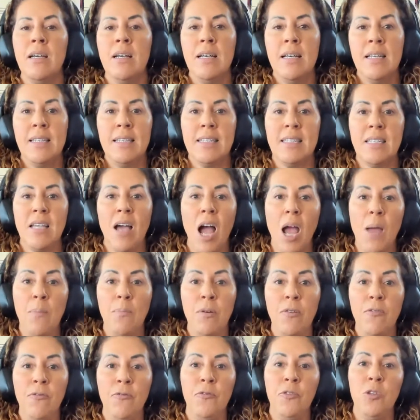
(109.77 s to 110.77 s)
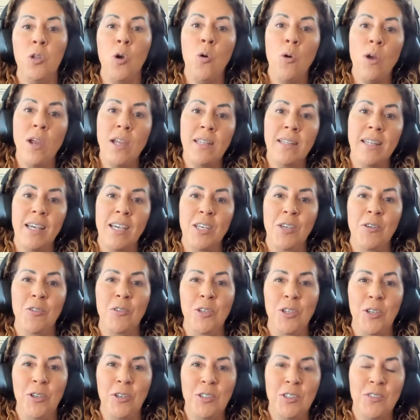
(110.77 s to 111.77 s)
The type of flooring that you
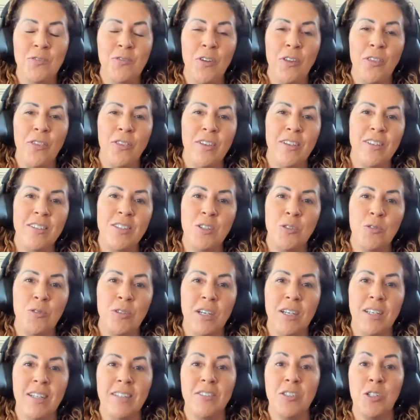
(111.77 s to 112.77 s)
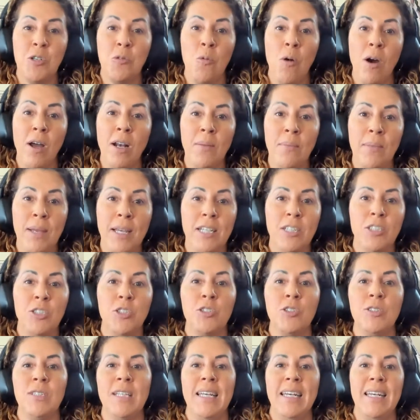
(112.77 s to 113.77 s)
use for this trick is you want to make sure
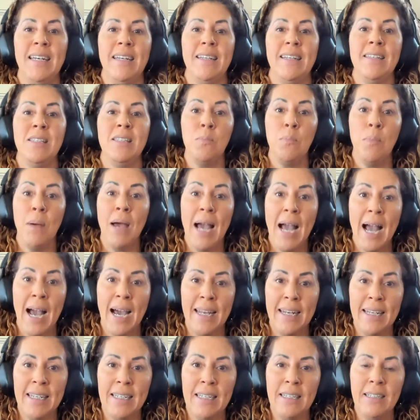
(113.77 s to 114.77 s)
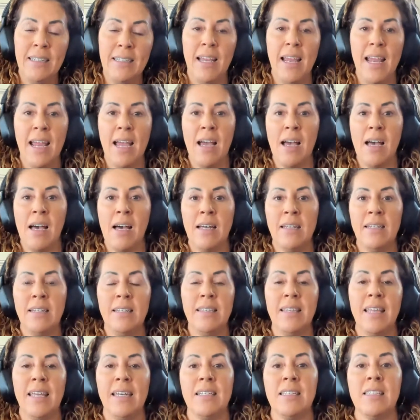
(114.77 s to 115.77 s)
that it is padded and
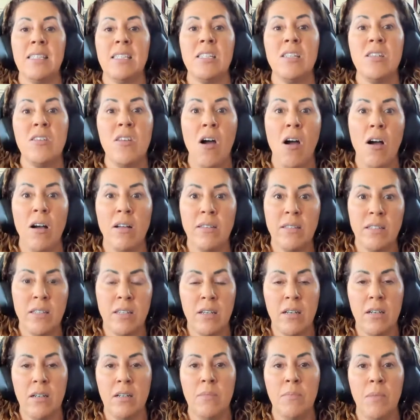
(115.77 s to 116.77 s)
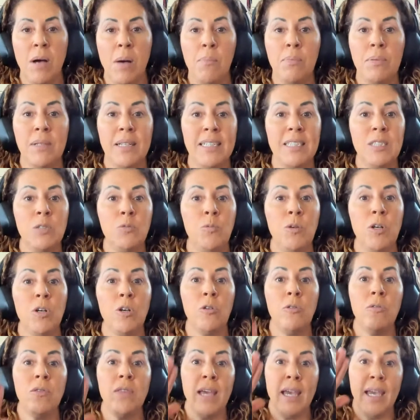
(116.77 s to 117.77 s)
that it's not a place
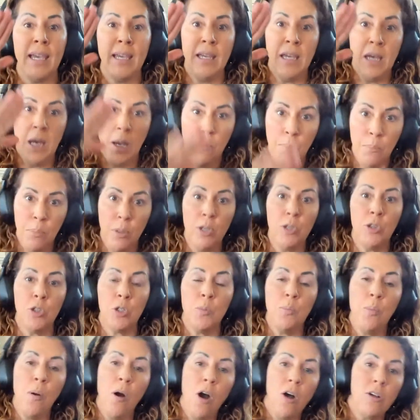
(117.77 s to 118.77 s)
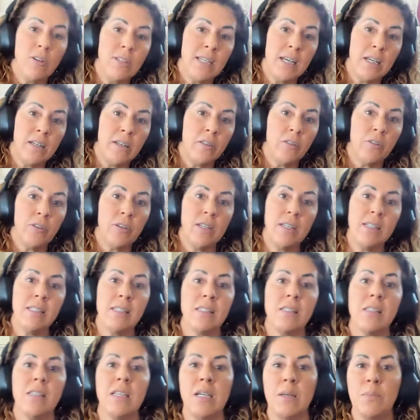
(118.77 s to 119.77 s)
where they put their paw down and they're going to
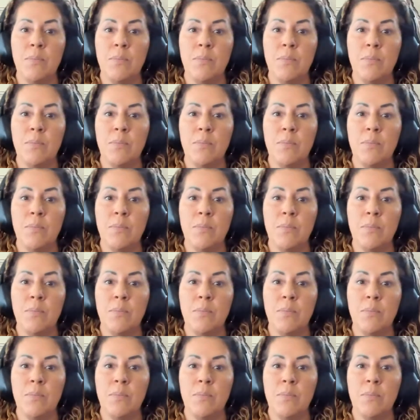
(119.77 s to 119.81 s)
slip.